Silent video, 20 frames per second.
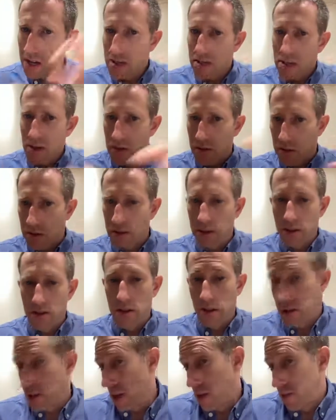So
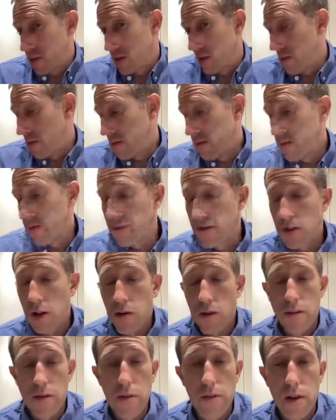the Thames, the
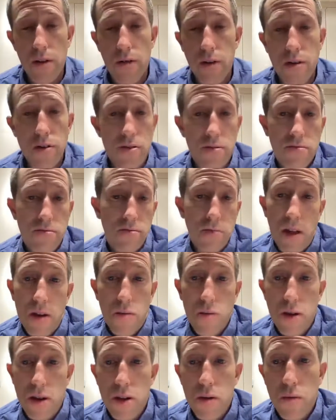flow of the rivers, they
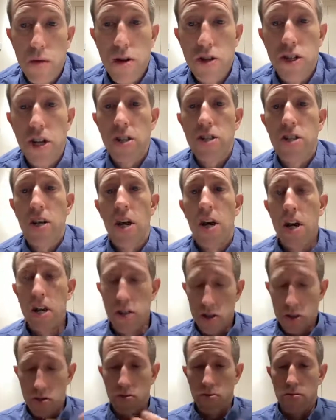really were changed
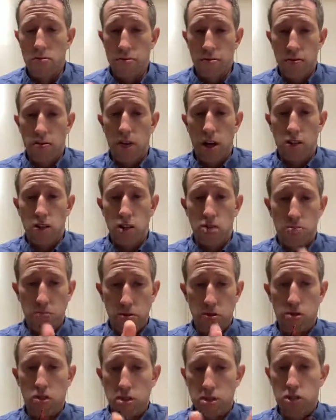to not just
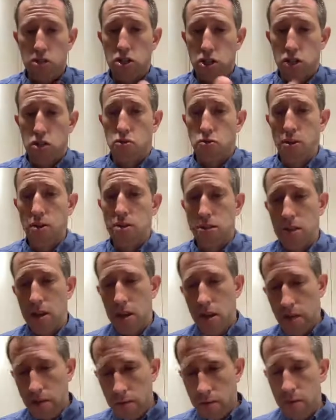put the streets
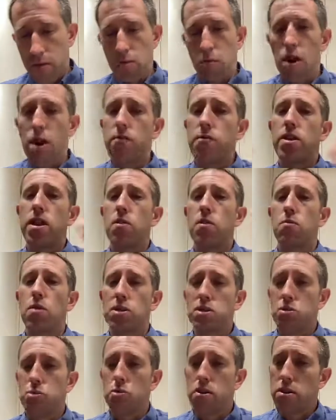from wherever they
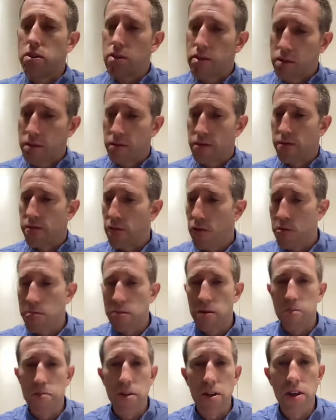once were in the
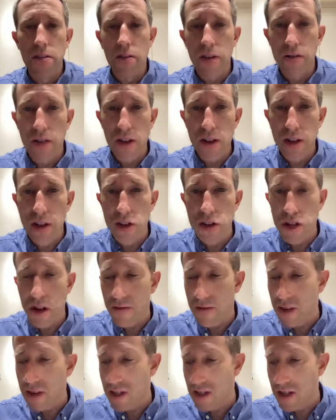former medieval village
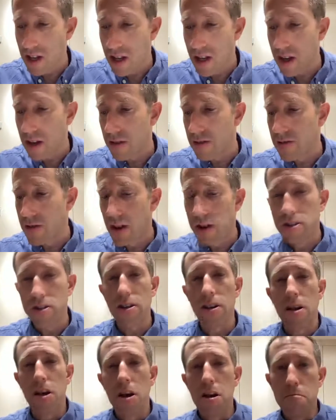of the city of
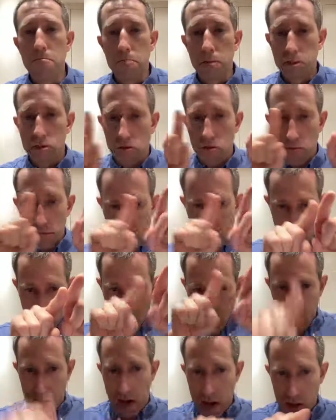London, but to
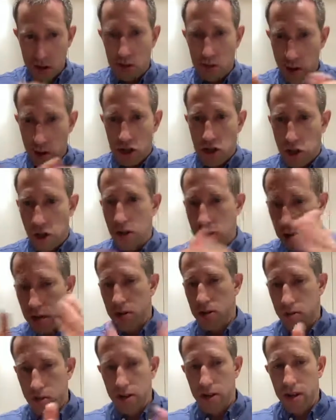put them onto a chart,
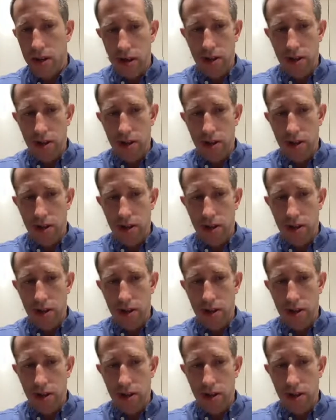onto